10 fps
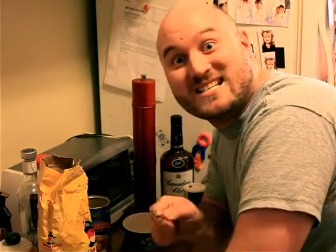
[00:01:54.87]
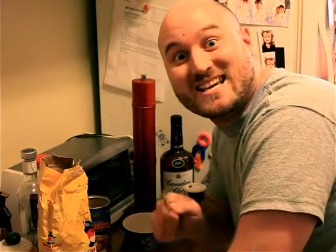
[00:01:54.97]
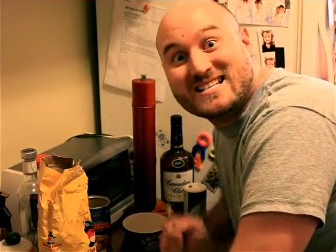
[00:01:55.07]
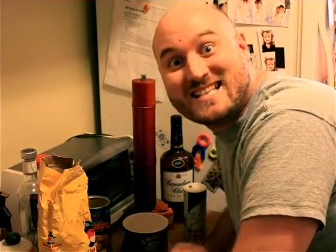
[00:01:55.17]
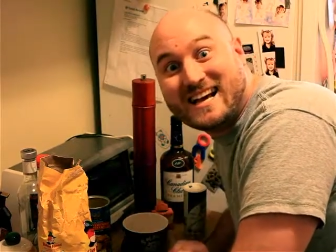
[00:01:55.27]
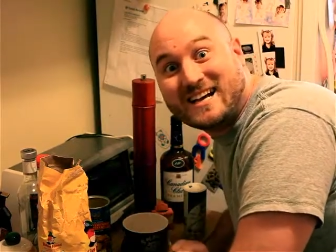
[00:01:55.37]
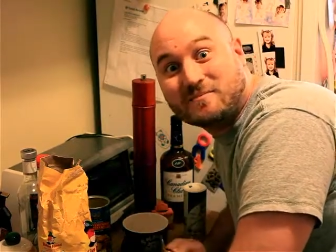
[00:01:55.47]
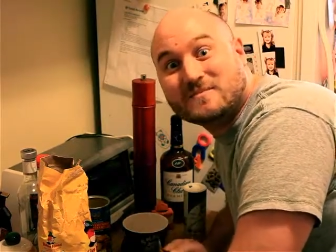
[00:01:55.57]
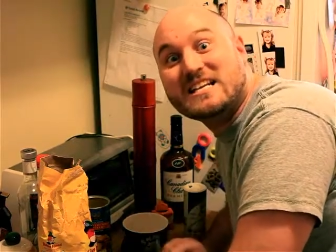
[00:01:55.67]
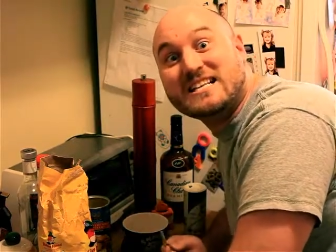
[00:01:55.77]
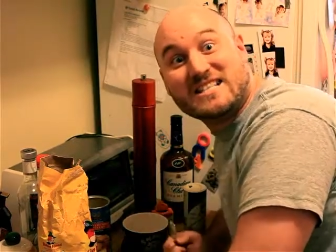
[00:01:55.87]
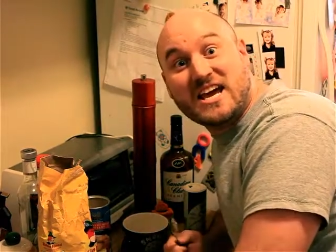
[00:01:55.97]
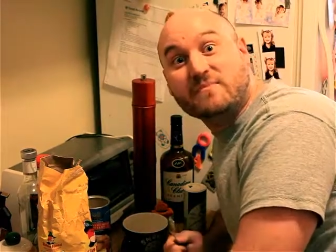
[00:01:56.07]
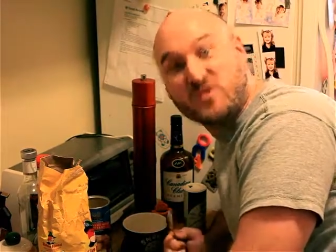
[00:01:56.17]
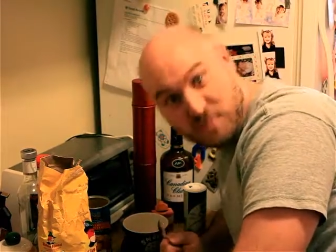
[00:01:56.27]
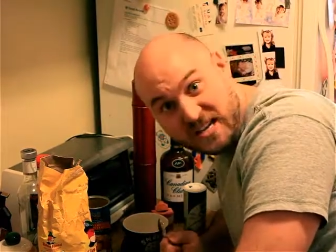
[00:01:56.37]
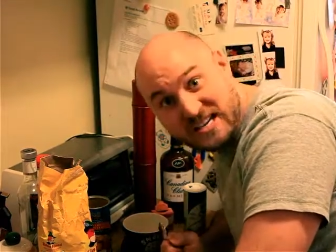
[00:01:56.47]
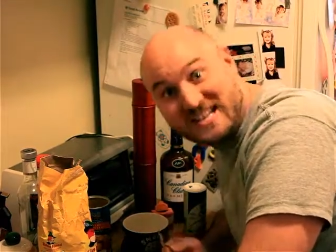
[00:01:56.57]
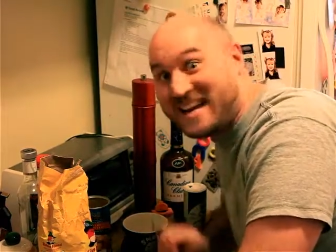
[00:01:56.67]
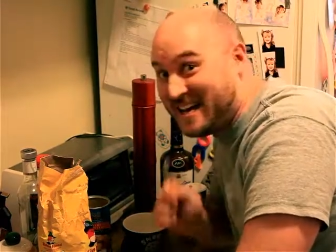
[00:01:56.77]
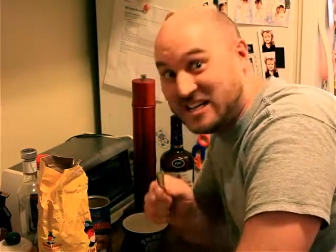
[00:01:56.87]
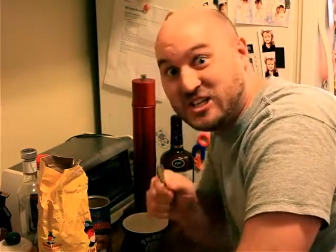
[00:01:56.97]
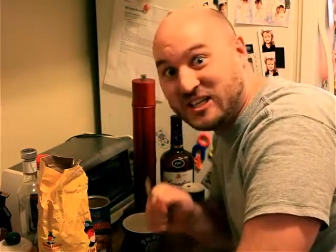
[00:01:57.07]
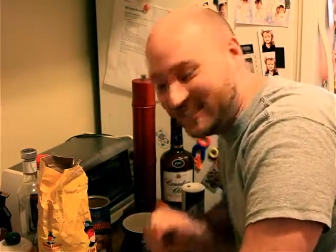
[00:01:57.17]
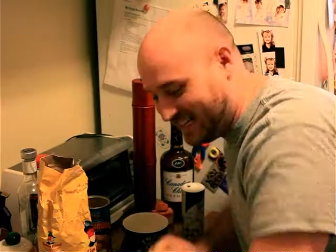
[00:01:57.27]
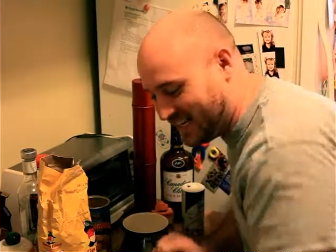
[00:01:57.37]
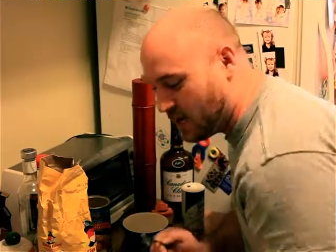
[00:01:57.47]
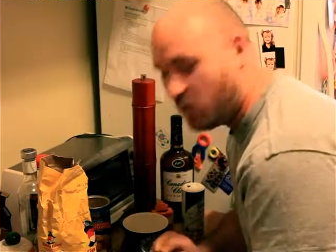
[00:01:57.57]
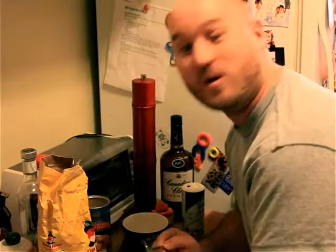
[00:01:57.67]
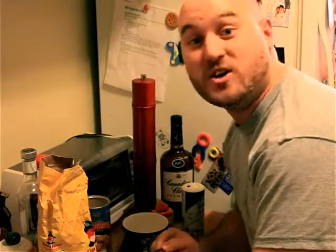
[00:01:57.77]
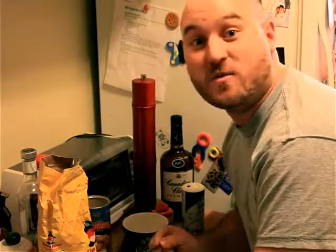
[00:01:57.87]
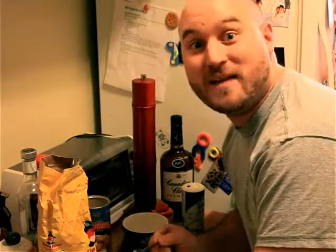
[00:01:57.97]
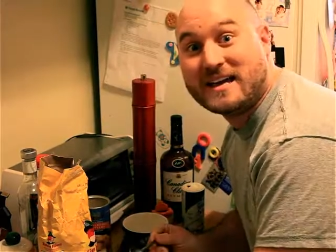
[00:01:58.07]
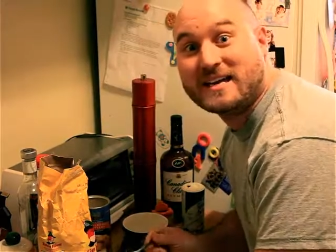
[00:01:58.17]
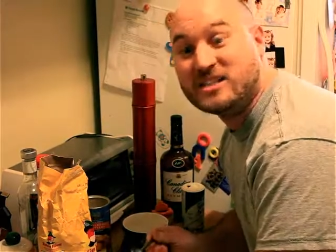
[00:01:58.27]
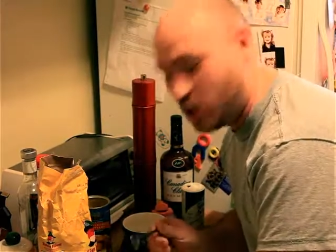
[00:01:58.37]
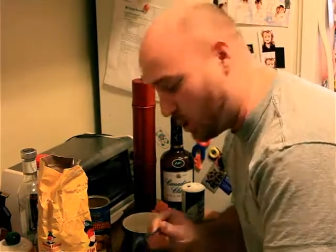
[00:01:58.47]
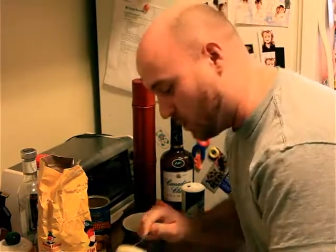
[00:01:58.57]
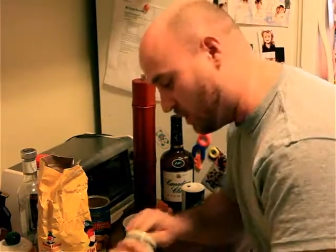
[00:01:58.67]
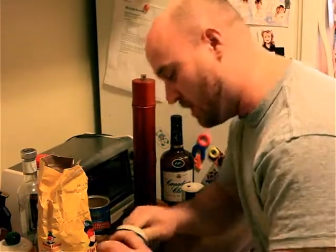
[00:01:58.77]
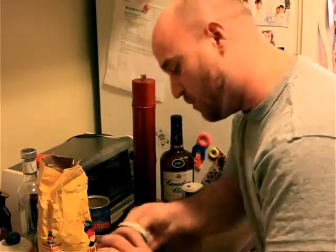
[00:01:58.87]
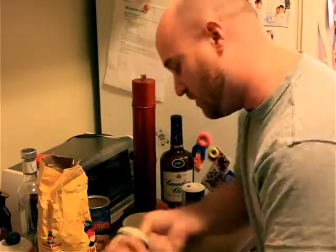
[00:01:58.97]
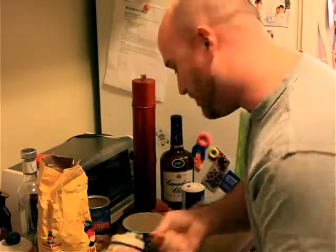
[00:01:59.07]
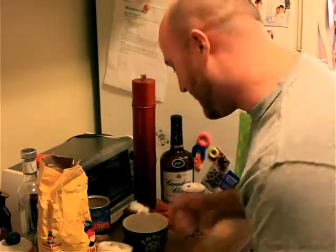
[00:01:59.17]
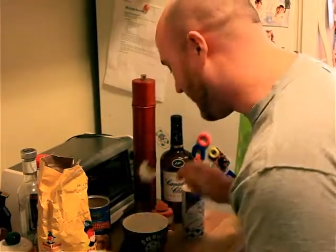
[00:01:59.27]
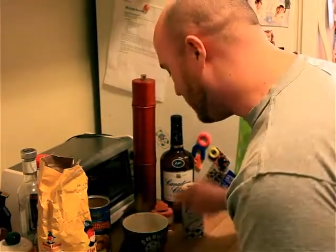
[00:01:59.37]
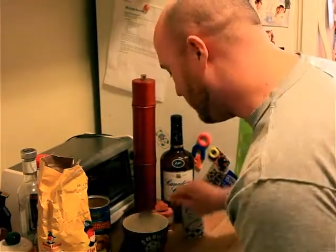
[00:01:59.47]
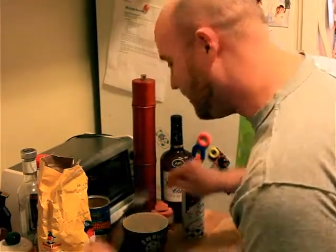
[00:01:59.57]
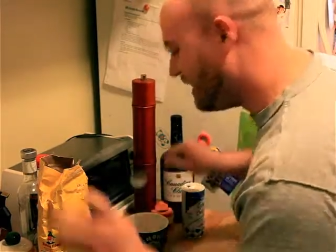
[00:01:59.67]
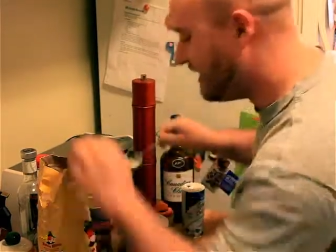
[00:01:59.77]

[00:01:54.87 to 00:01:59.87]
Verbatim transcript: race against time. It's a game of speed and agility when you're making dough. What you gotta do